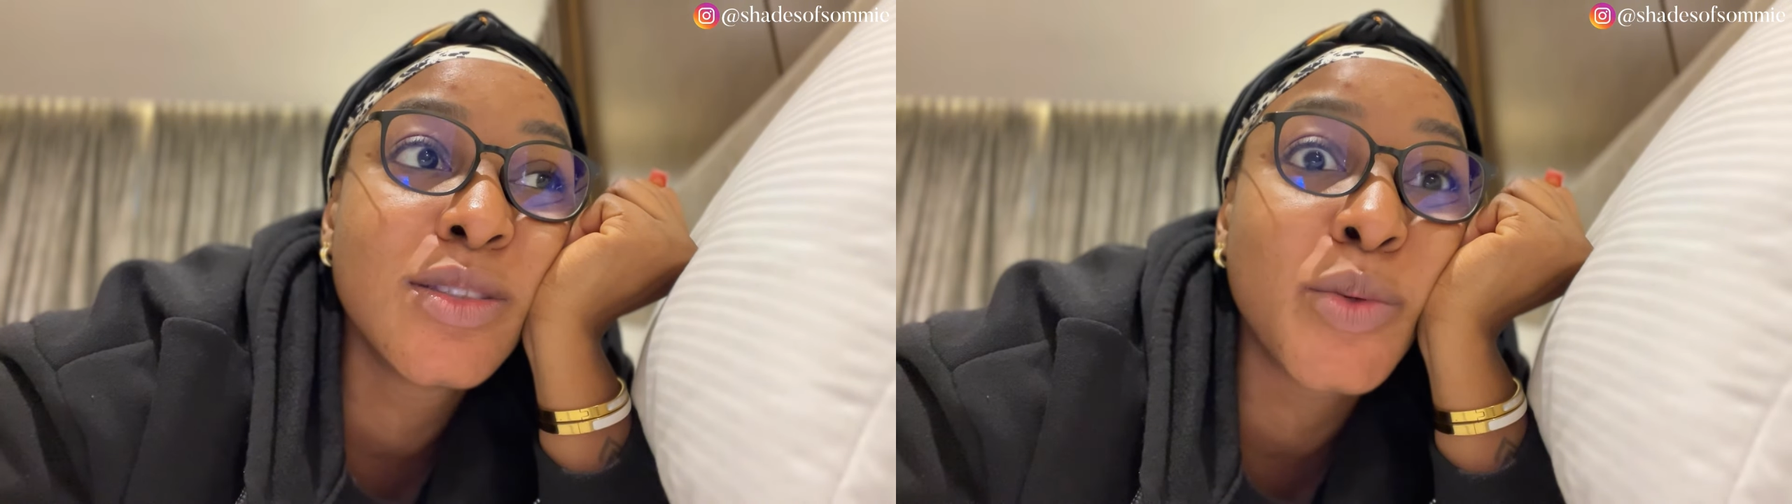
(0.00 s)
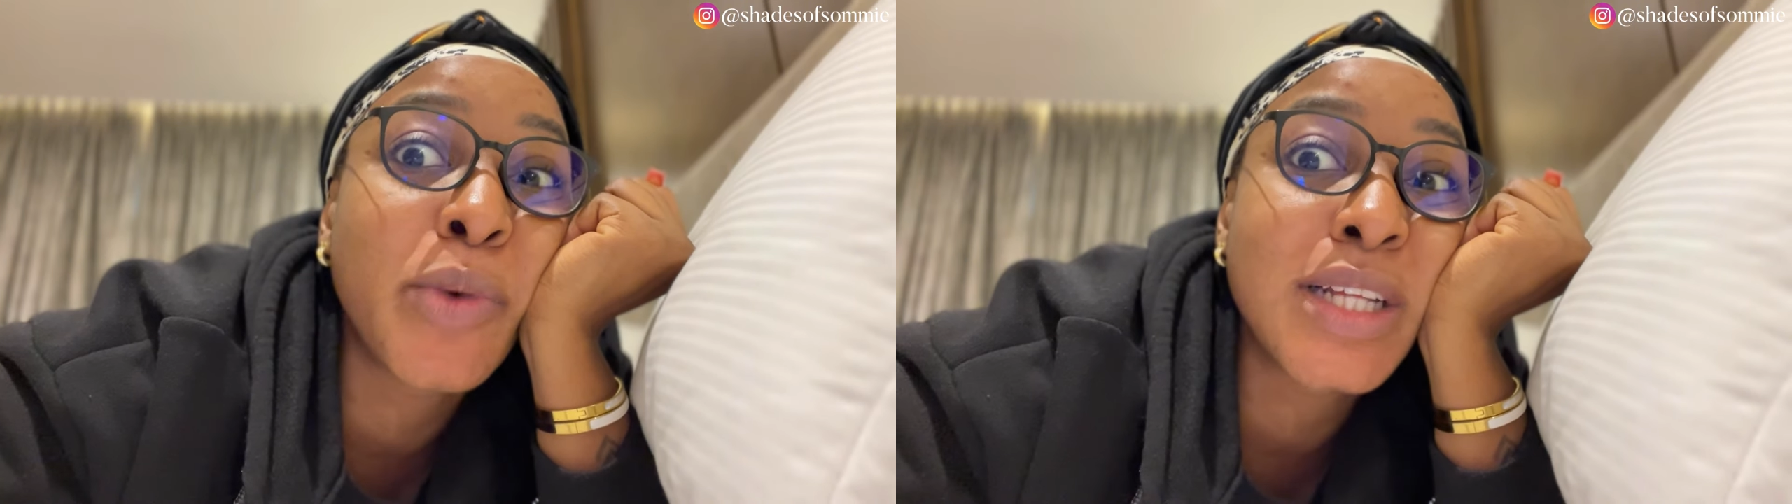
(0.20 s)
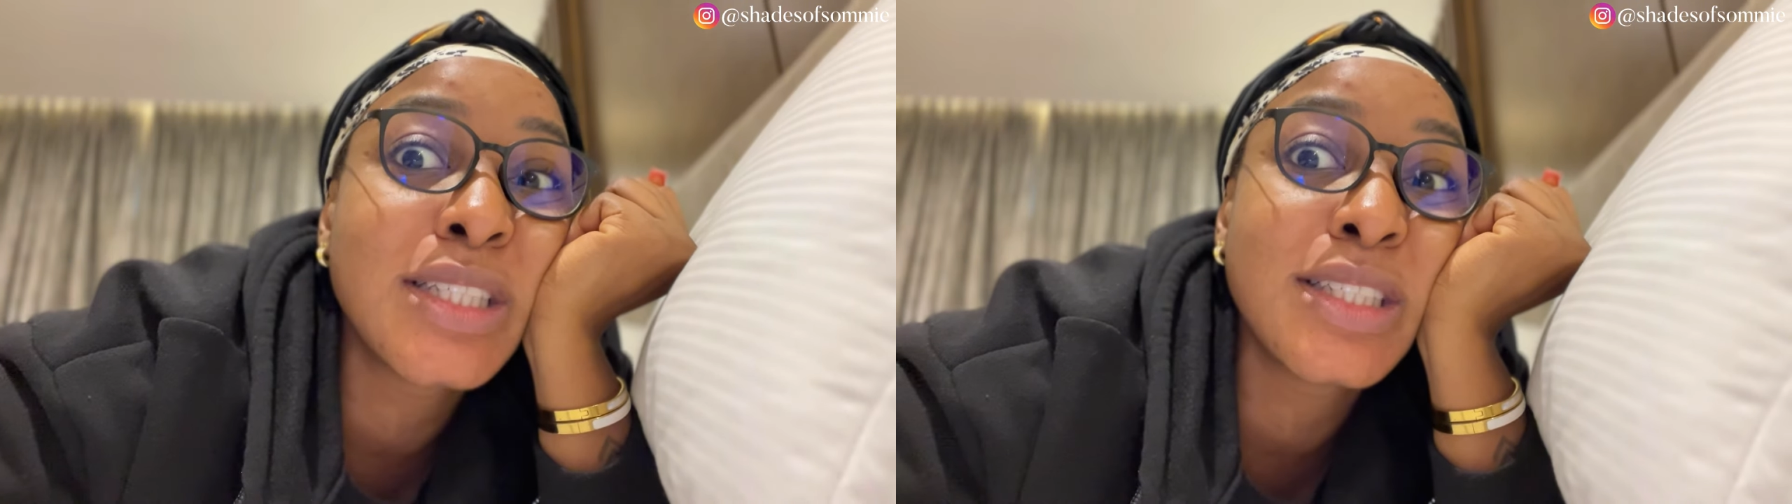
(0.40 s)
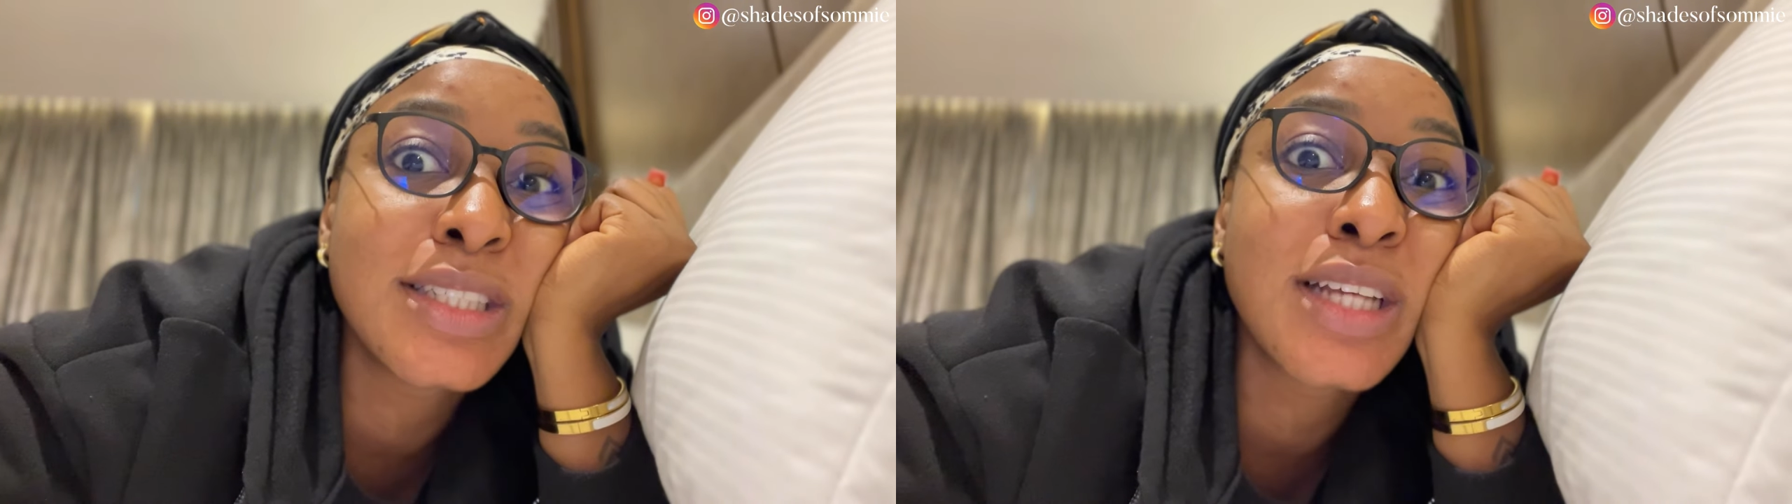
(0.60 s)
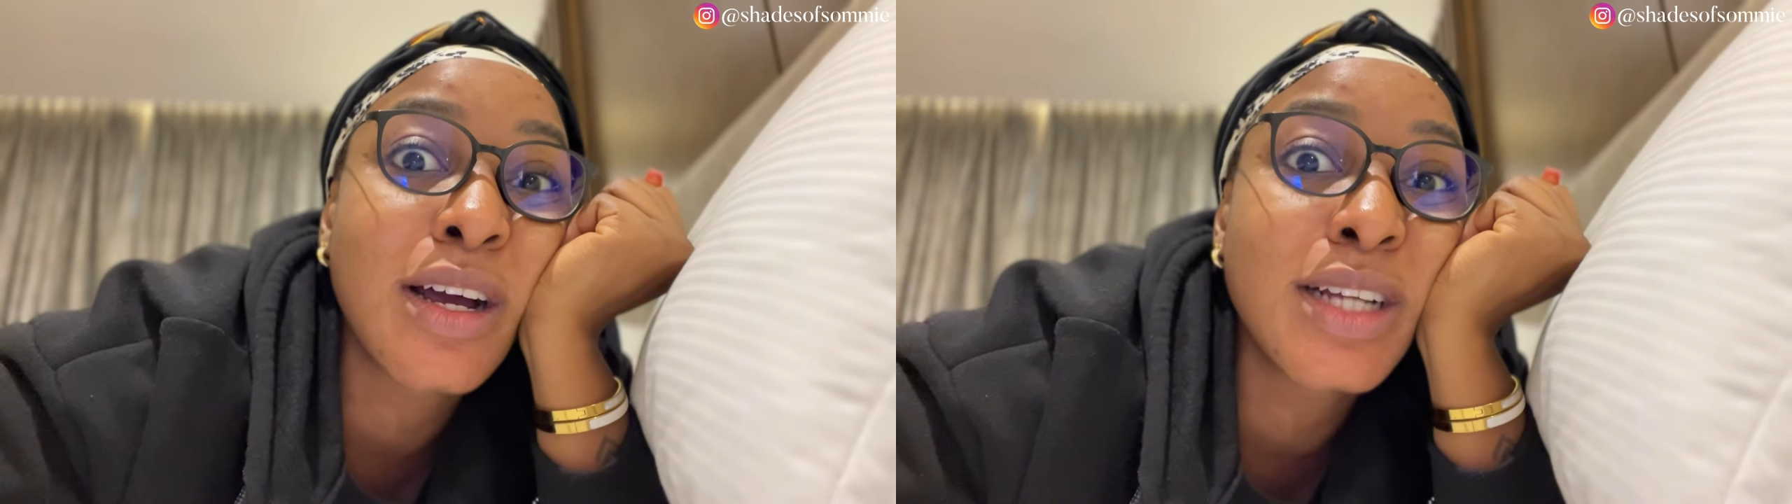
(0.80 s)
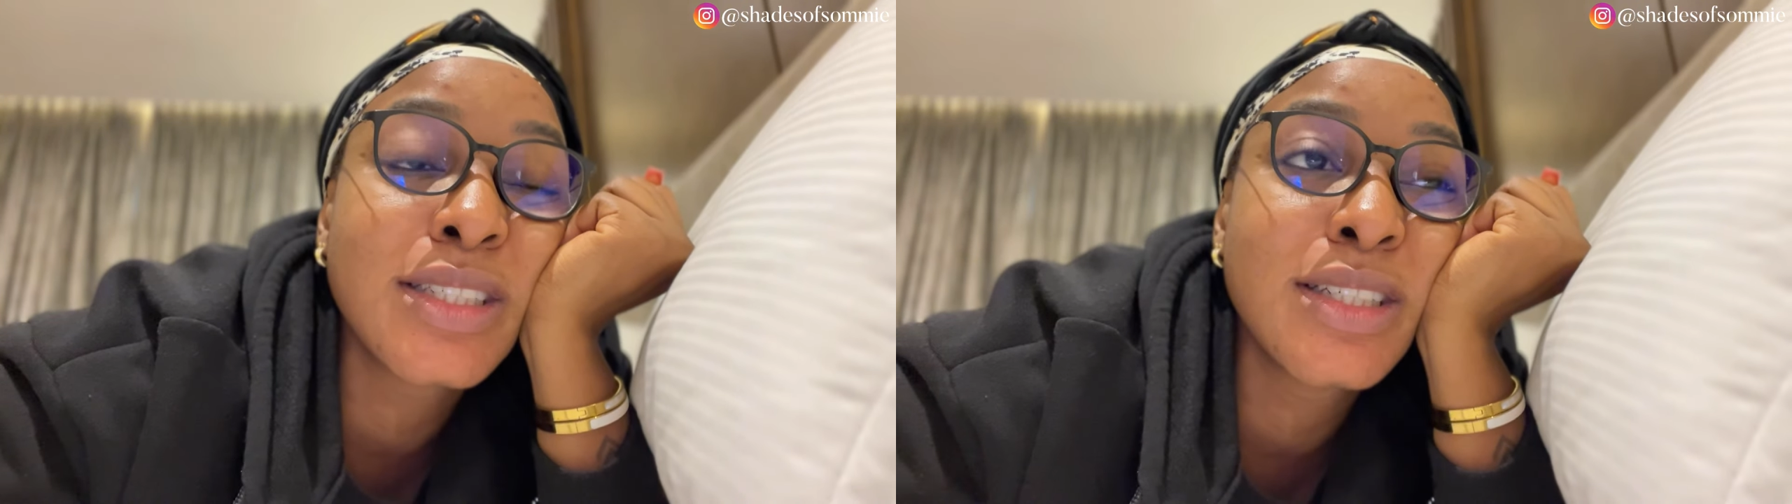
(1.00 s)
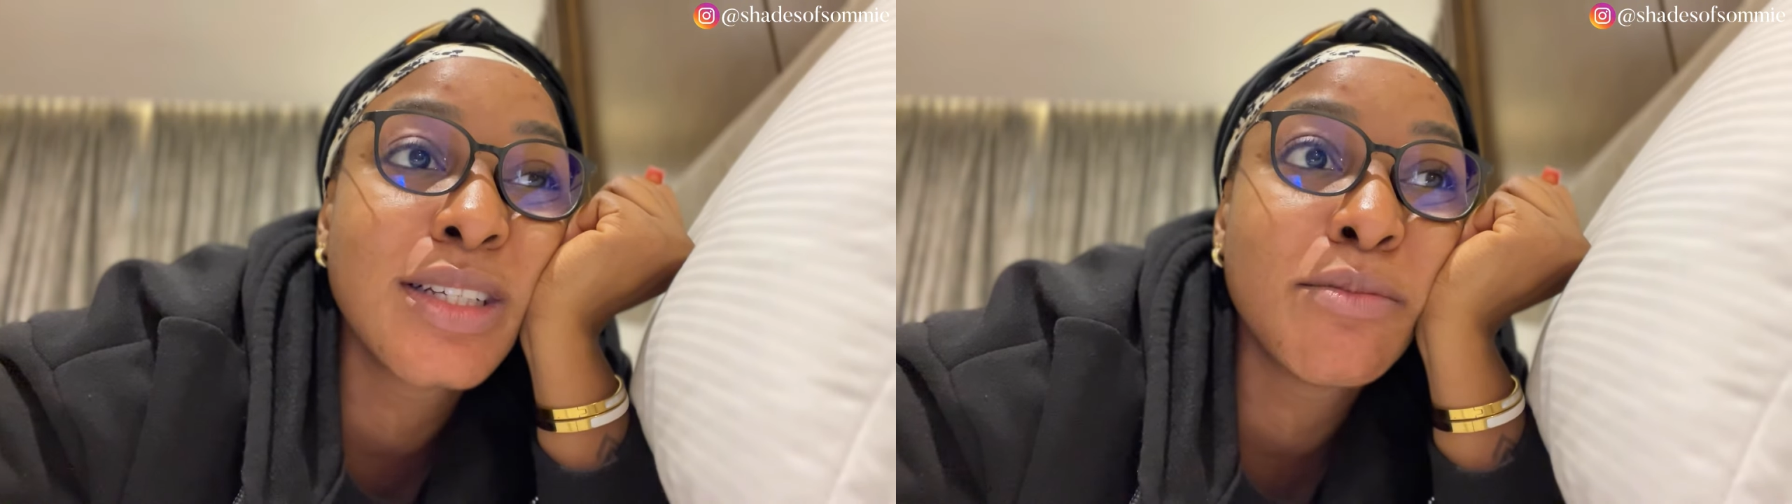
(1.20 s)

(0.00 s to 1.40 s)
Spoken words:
party this hard,